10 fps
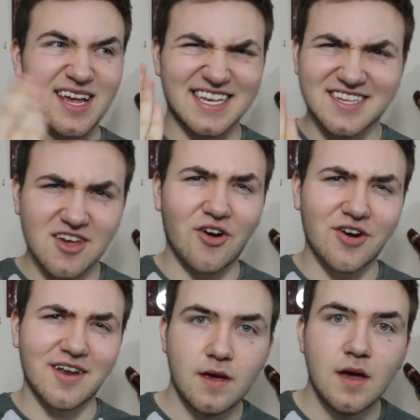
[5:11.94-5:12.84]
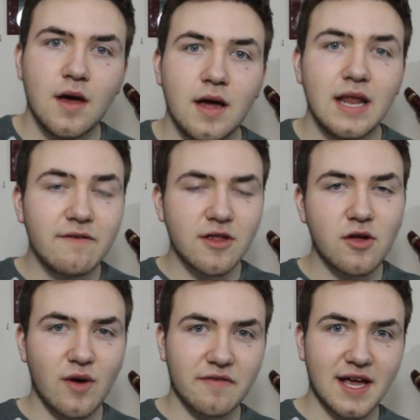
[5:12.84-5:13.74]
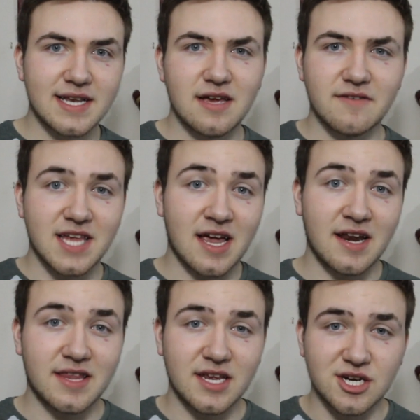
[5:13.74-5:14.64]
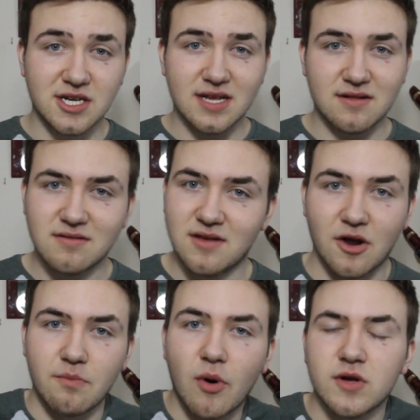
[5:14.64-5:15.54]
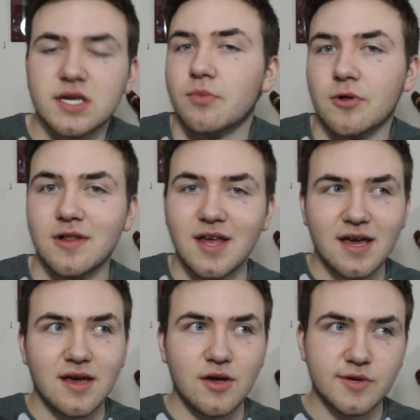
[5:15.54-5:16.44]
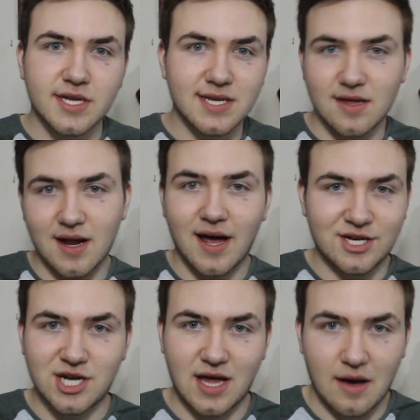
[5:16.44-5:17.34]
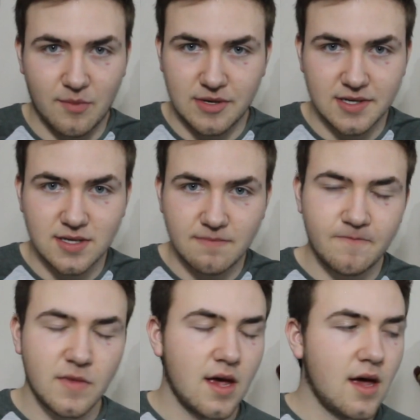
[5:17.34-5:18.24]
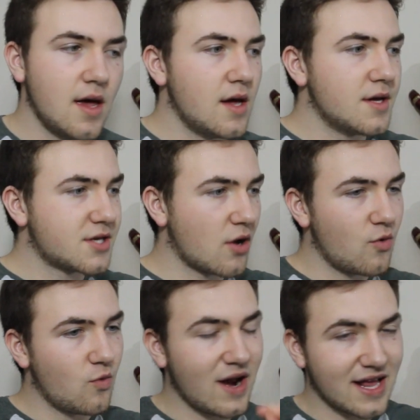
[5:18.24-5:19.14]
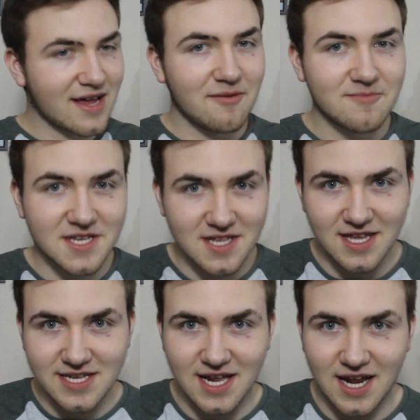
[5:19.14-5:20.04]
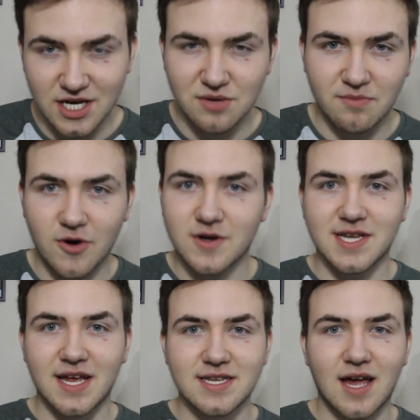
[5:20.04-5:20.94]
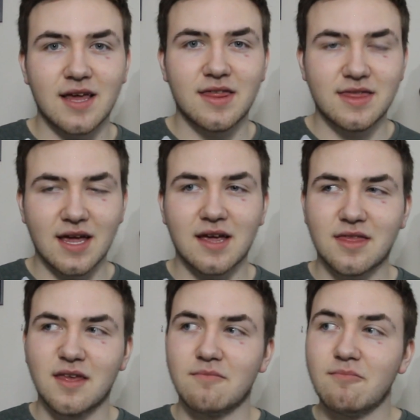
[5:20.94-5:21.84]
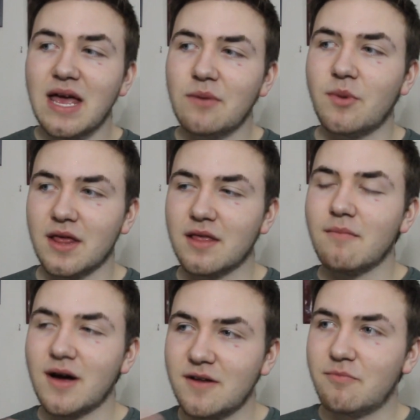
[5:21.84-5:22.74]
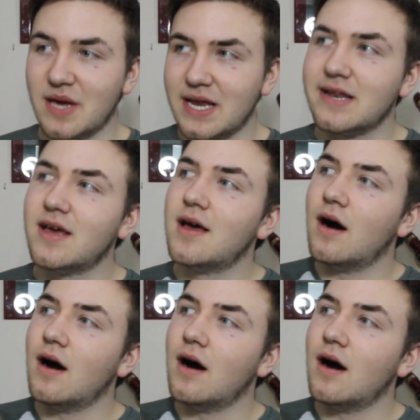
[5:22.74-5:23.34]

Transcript: it's gone. And even though you have the idea of second edition still, you know, possible, who's to say that it actually happens? So when it comes to these collection box sets, I think that maybe there might have been